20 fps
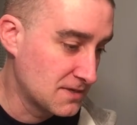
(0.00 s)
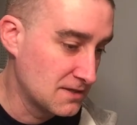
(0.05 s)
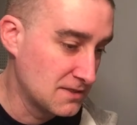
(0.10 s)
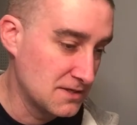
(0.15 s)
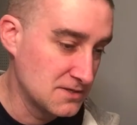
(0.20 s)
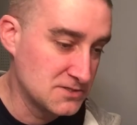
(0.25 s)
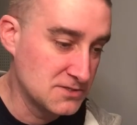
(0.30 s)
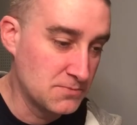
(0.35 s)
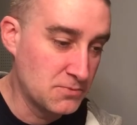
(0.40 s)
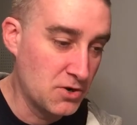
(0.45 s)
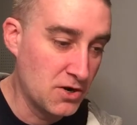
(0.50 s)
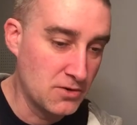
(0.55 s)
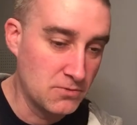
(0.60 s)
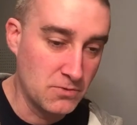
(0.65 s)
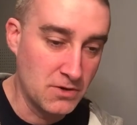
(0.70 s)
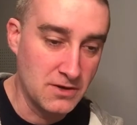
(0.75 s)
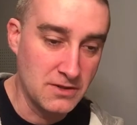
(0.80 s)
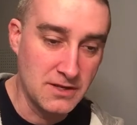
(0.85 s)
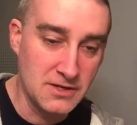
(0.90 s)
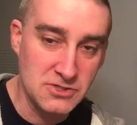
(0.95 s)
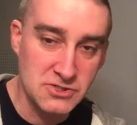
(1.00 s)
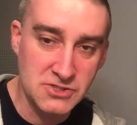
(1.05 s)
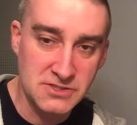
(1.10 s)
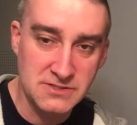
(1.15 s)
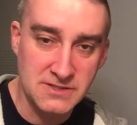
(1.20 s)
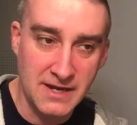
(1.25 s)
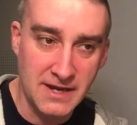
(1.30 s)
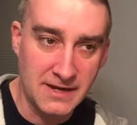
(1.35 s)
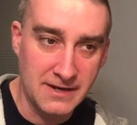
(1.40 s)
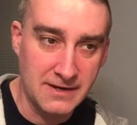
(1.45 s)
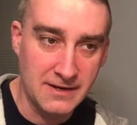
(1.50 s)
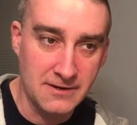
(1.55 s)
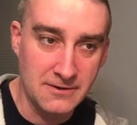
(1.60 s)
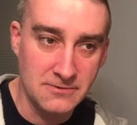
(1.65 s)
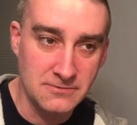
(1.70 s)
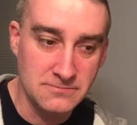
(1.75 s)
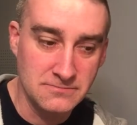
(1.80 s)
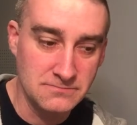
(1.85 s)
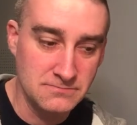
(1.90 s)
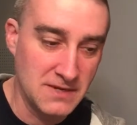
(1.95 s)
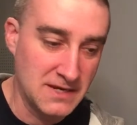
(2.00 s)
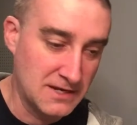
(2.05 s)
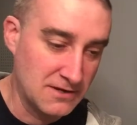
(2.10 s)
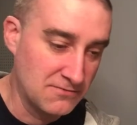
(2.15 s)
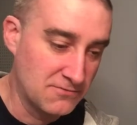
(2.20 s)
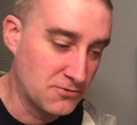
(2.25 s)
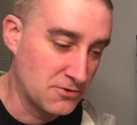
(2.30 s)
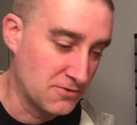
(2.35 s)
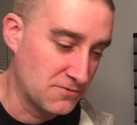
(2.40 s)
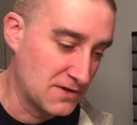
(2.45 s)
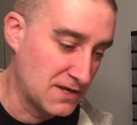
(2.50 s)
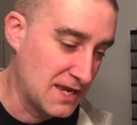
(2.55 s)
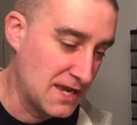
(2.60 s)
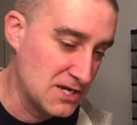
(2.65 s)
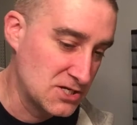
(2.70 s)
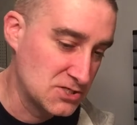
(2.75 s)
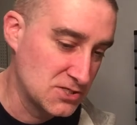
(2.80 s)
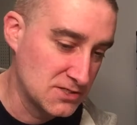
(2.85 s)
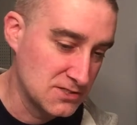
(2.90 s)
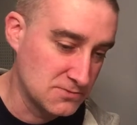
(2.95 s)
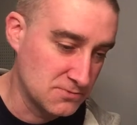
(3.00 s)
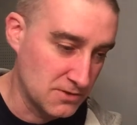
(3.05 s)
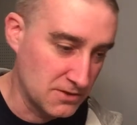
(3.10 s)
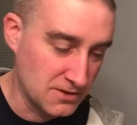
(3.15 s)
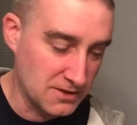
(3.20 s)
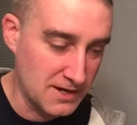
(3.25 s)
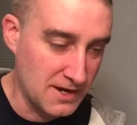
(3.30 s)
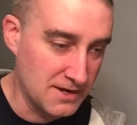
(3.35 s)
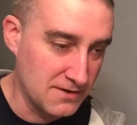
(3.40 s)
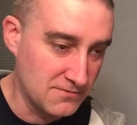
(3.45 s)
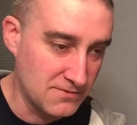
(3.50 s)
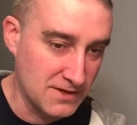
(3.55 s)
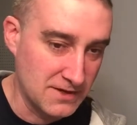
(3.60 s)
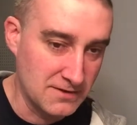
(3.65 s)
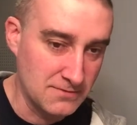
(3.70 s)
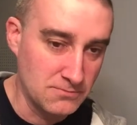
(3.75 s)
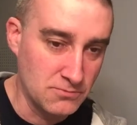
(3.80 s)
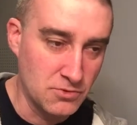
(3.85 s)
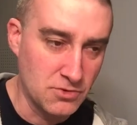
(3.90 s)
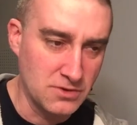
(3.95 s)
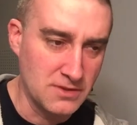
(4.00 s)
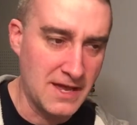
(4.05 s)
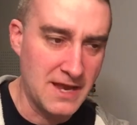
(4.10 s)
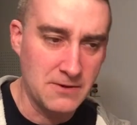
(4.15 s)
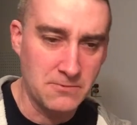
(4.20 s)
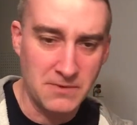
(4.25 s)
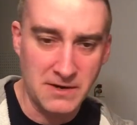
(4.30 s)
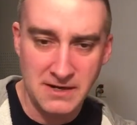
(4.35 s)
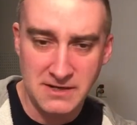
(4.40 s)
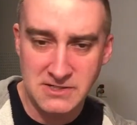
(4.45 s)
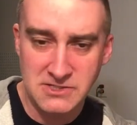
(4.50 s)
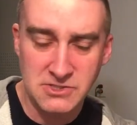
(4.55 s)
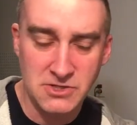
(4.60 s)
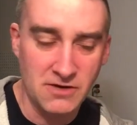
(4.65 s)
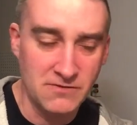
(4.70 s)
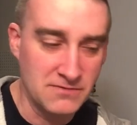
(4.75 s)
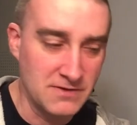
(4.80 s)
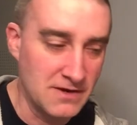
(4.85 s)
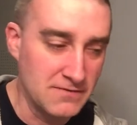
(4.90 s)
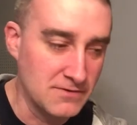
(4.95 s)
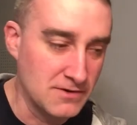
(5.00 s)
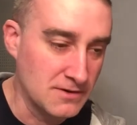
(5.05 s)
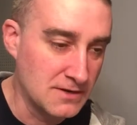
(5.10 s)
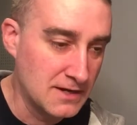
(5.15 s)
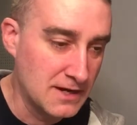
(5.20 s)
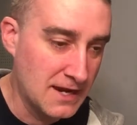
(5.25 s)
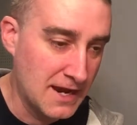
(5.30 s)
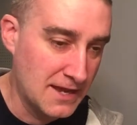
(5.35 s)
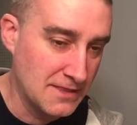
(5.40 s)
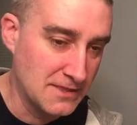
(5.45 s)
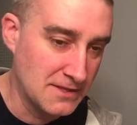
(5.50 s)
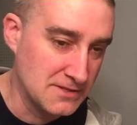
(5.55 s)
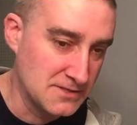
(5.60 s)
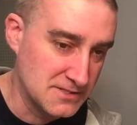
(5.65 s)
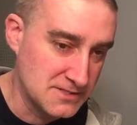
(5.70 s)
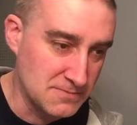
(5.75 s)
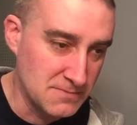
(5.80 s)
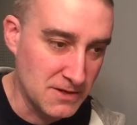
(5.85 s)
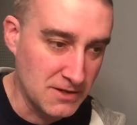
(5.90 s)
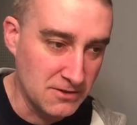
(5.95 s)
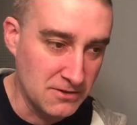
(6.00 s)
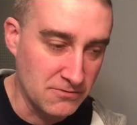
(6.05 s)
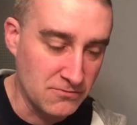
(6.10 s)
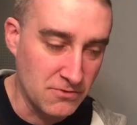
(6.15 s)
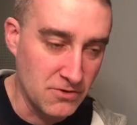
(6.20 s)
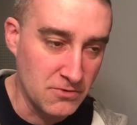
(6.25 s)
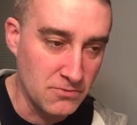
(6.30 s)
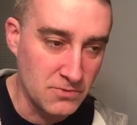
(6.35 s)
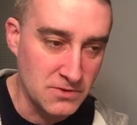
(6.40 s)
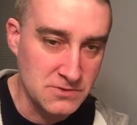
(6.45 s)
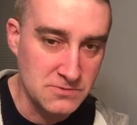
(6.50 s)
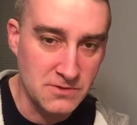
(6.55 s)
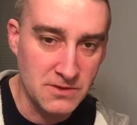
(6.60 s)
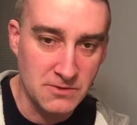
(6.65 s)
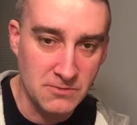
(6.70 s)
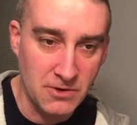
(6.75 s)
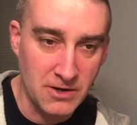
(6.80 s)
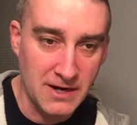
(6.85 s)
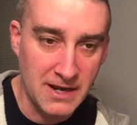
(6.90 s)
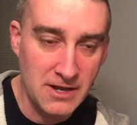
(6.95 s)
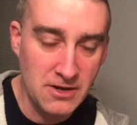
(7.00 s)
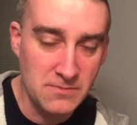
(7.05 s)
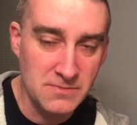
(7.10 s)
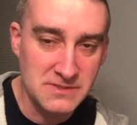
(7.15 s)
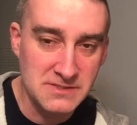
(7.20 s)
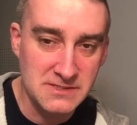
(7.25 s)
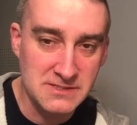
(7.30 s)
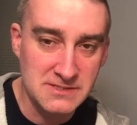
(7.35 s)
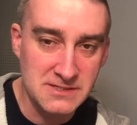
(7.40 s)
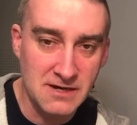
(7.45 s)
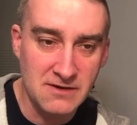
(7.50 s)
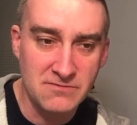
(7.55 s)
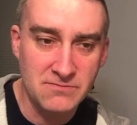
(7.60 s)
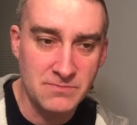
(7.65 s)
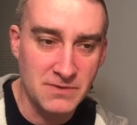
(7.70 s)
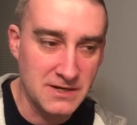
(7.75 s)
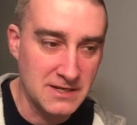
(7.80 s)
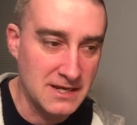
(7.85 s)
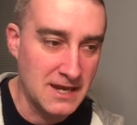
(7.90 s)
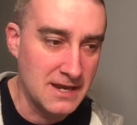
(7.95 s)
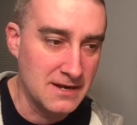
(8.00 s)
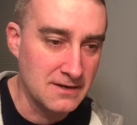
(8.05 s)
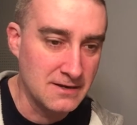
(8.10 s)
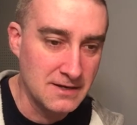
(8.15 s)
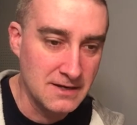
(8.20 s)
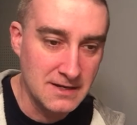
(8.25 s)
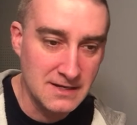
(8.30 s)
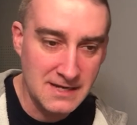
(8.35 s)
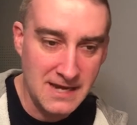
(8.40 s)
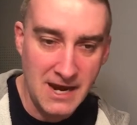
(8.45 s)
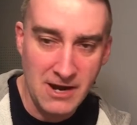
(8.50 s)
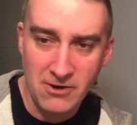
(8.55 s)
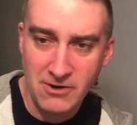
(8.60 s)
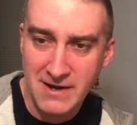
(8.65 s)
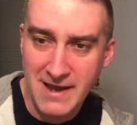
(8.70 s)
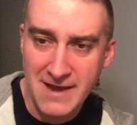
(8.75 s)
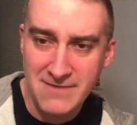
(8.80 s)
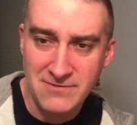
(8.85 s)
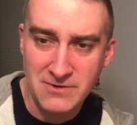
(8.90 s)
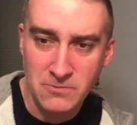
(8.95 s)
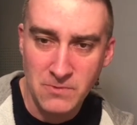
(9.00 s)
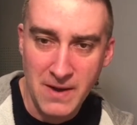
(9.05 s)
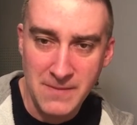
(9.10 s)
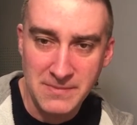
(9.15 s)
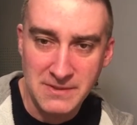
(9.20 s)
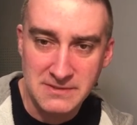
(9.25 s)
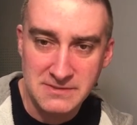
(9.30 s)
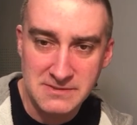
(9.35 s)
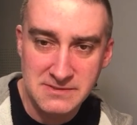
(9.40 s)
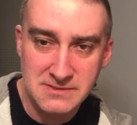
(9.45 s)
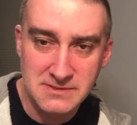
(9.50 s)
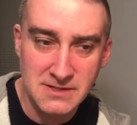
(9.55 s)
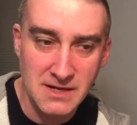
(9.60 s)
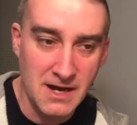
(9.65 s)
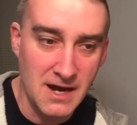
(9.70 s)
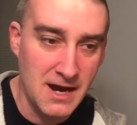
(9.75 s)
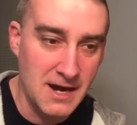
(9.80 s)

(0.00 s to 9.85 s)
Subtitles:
There's a part where they're just like making fortifications, where they're kind of like more lightweight, soft cover, and then there's the middle of the road ones where they're wearing helmets and stuff, but again carrying heavy weapons,